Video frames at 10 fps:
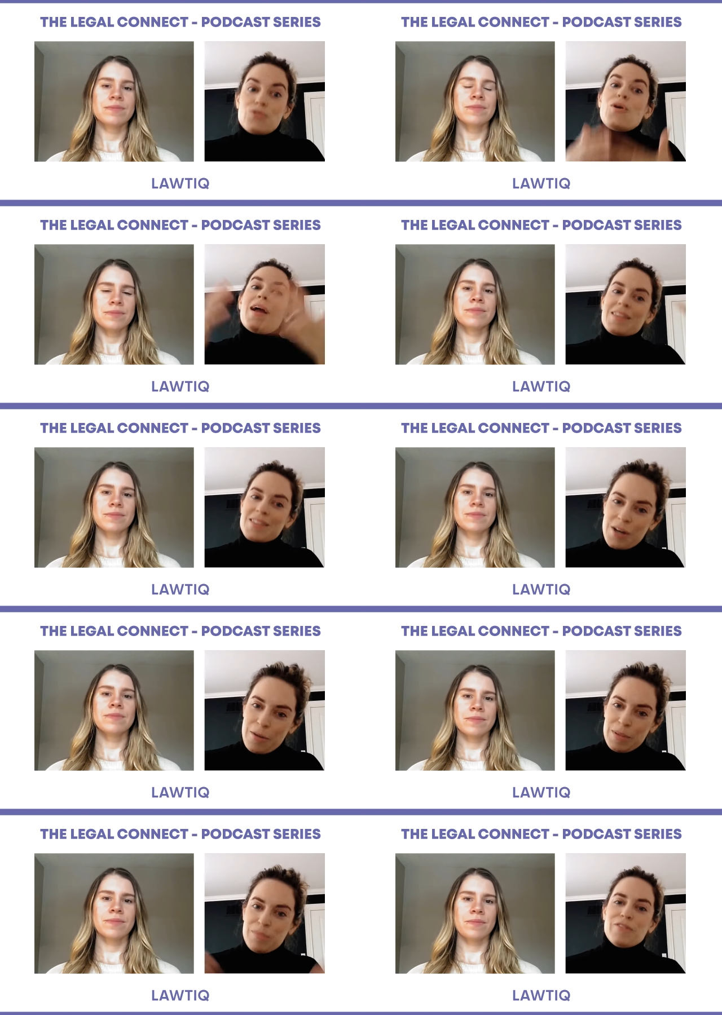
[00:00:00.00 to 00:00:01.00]
Speaker 1: to try and
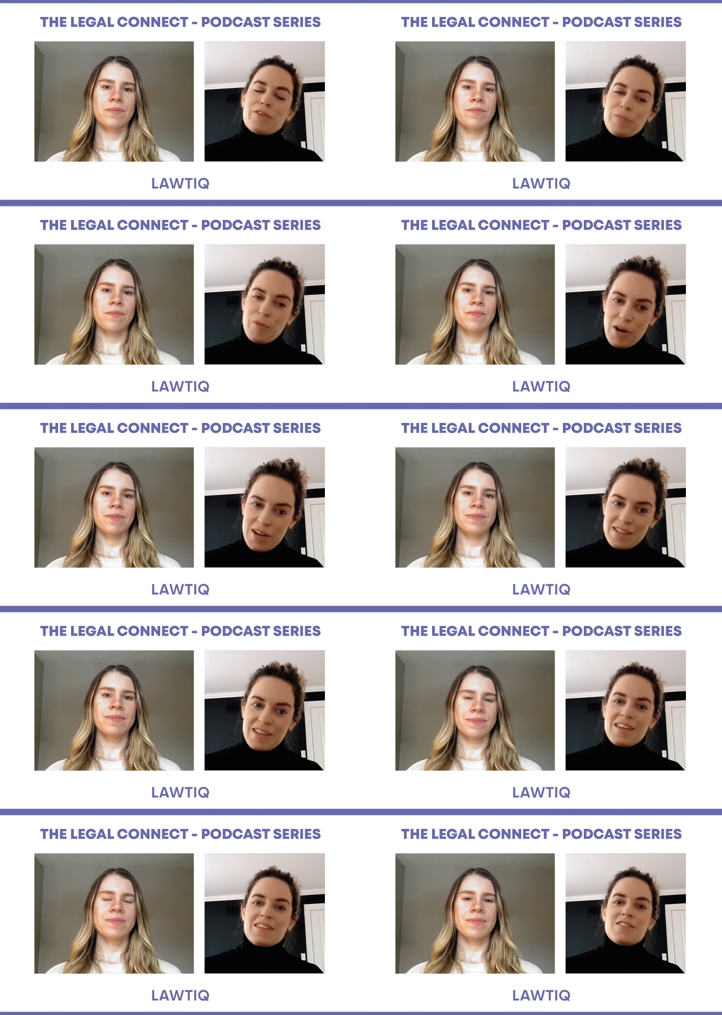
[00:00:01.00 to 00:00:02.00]
stop people from
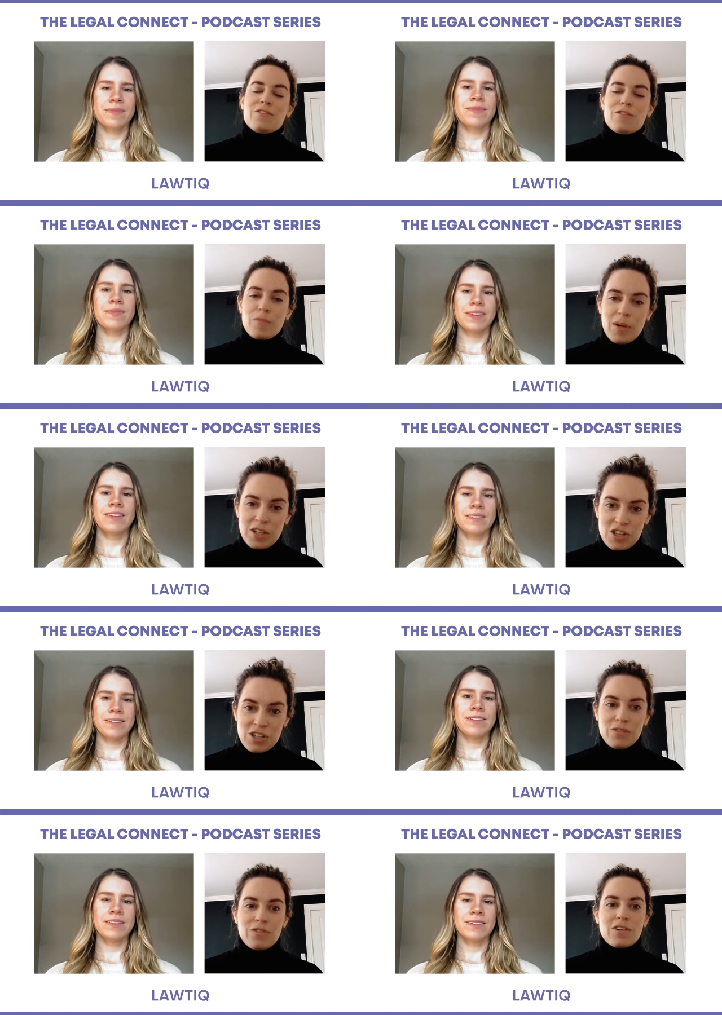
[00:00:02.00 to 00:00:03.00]
reprising against you for
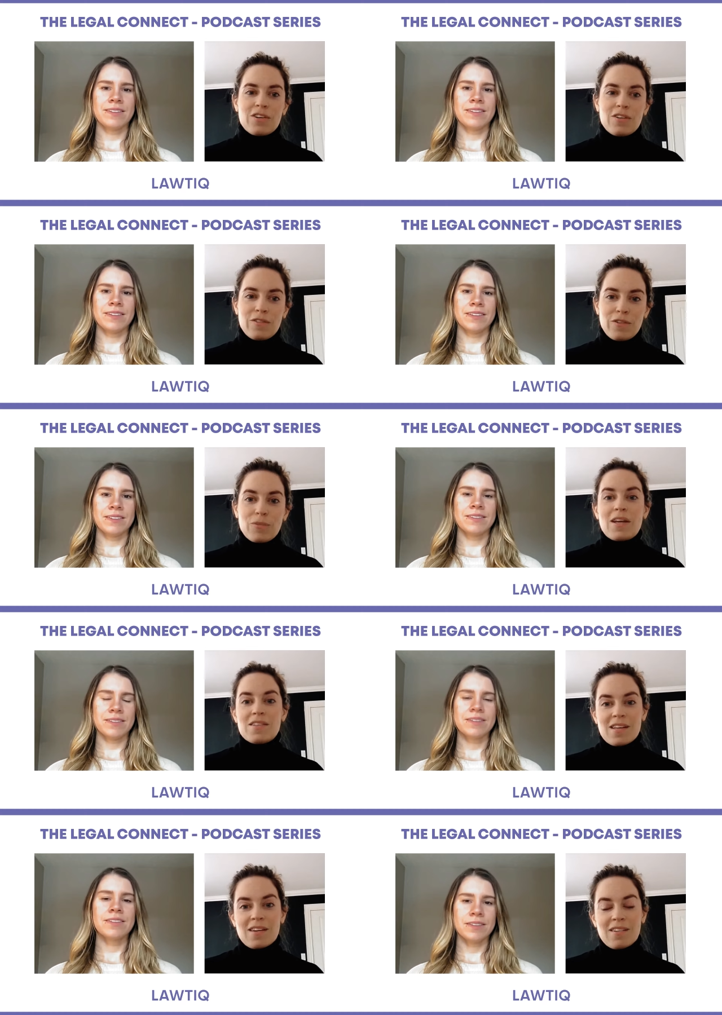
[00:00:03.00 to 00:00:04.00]
punishing you for for
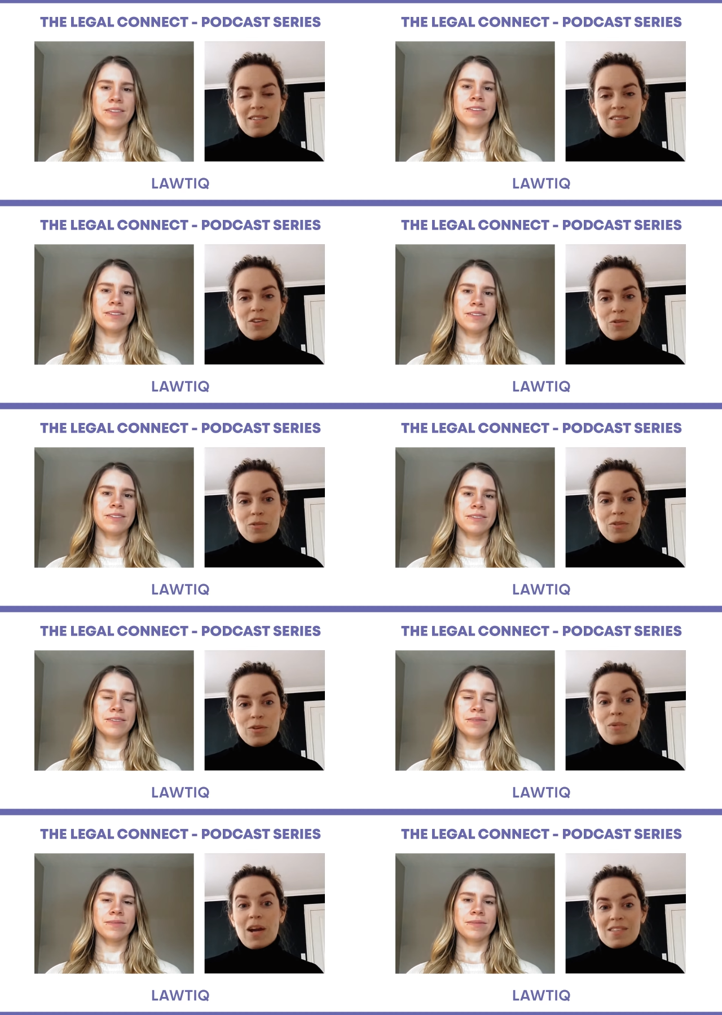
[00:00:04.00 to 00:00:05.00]
raising
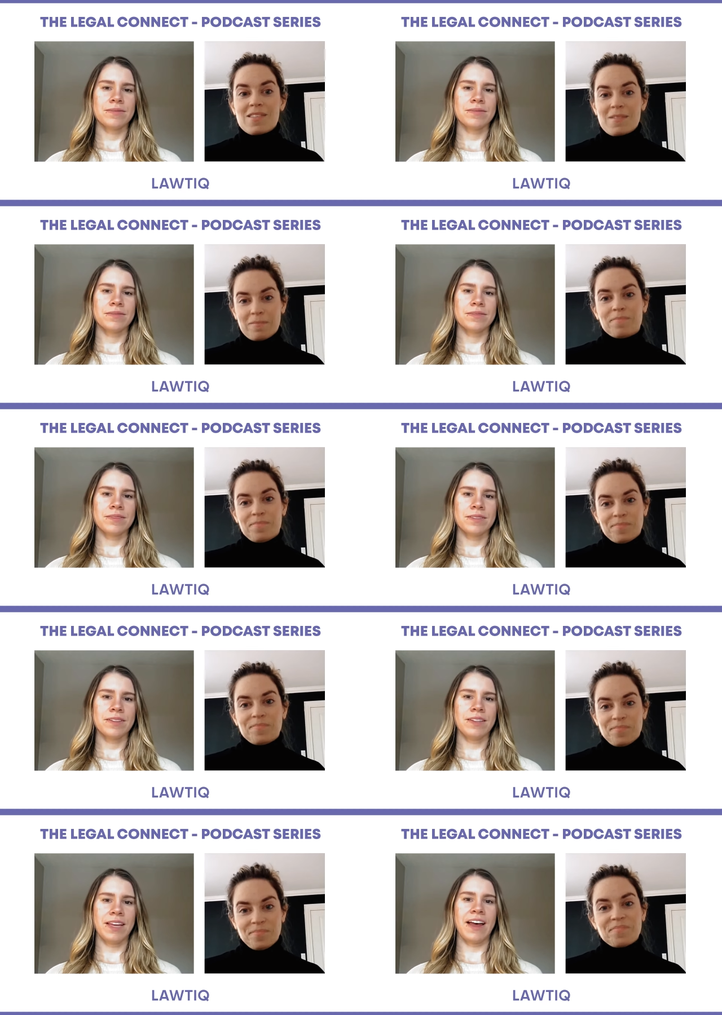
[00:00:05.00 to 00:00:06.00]
your your rights.
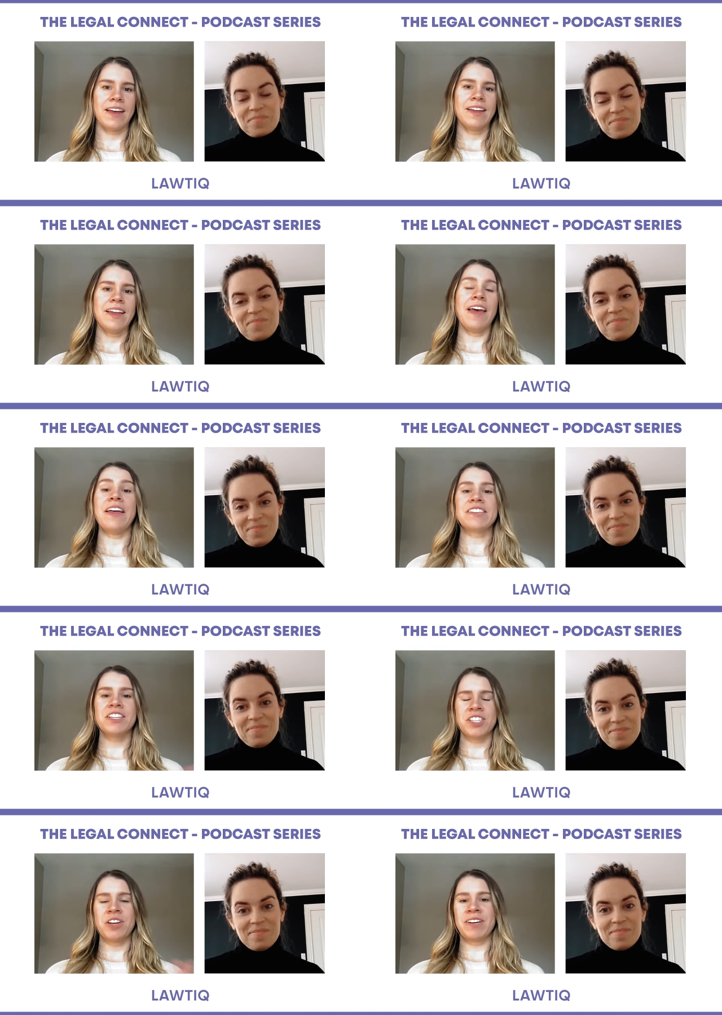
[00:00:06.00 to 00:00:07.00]
Speaker 2: Yeah, and that's
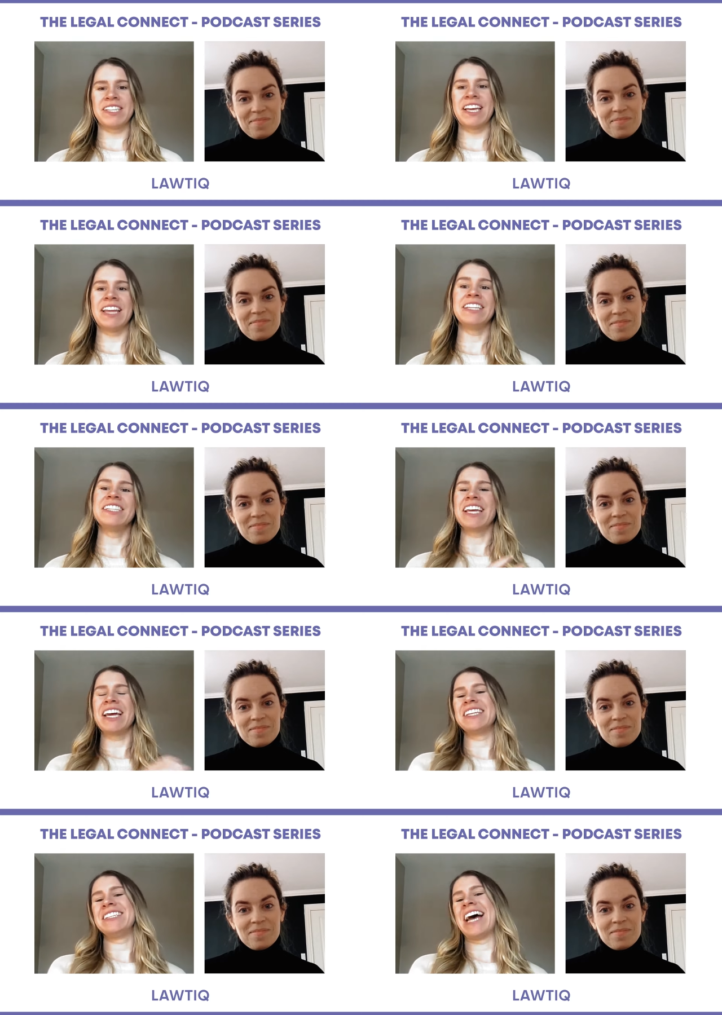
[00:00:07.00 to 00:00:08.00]
good to know. Cause at least, like
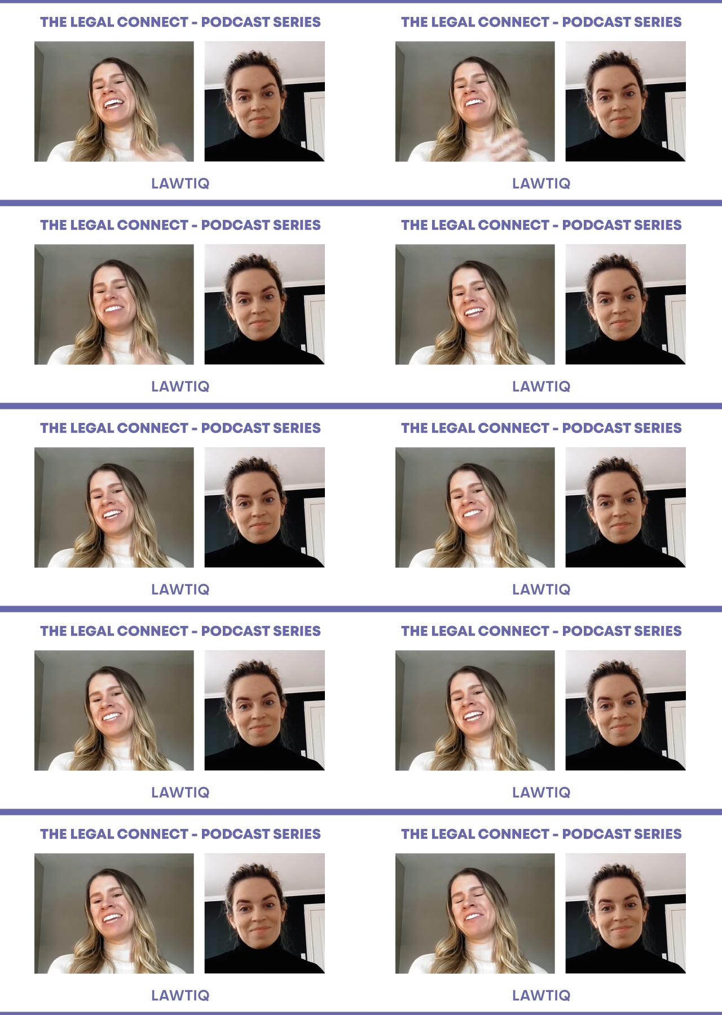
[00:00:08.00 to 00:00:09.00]
uh, yeah, you, like you
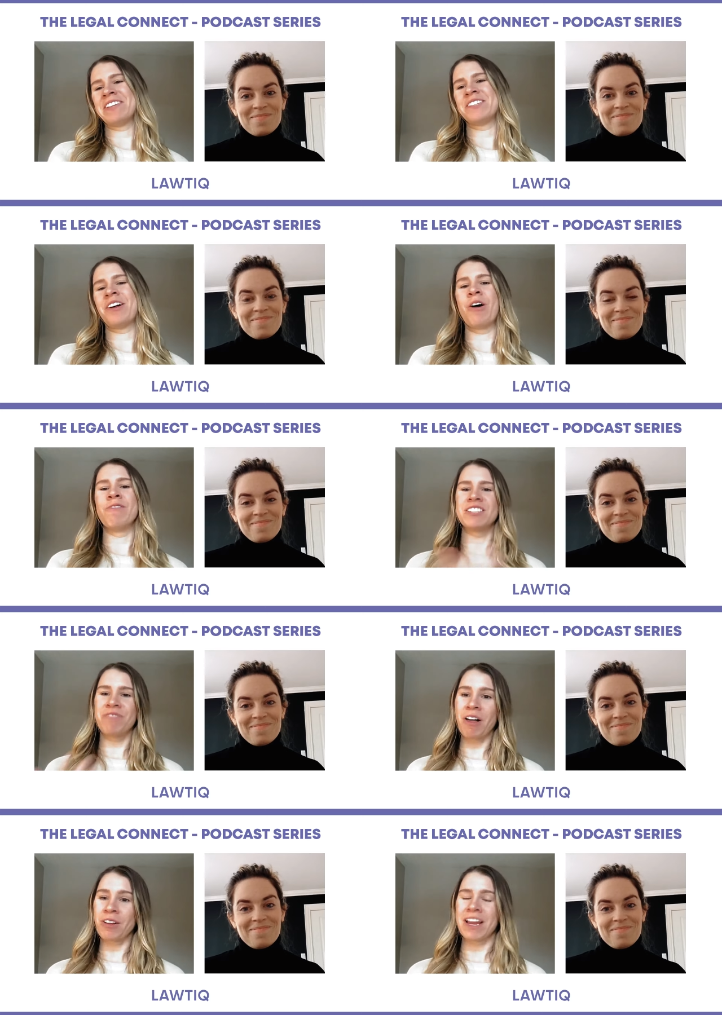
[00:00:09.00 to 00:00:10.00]
said, even if it's not always
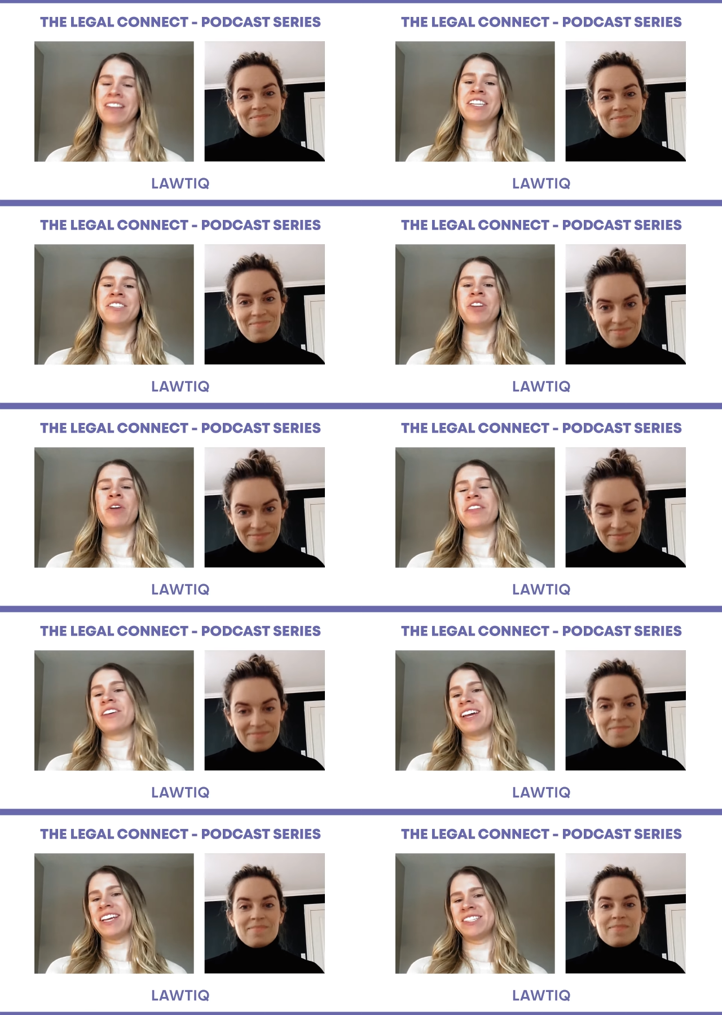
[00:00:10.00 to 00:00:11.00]
followed, at least you know that
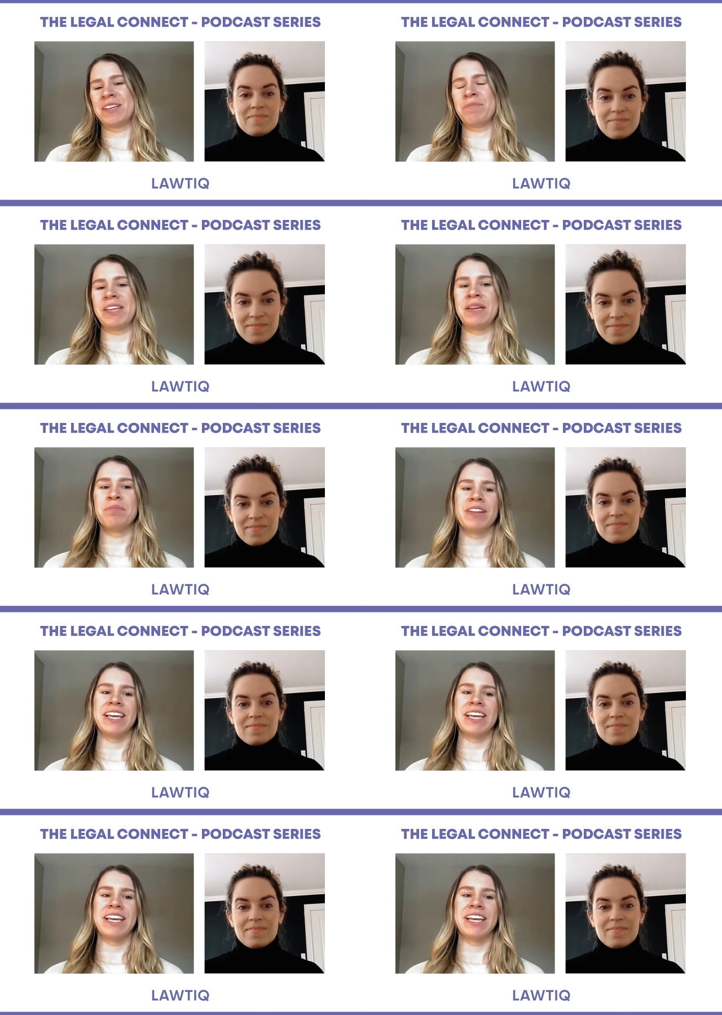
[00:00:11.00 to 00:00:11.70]
there is something in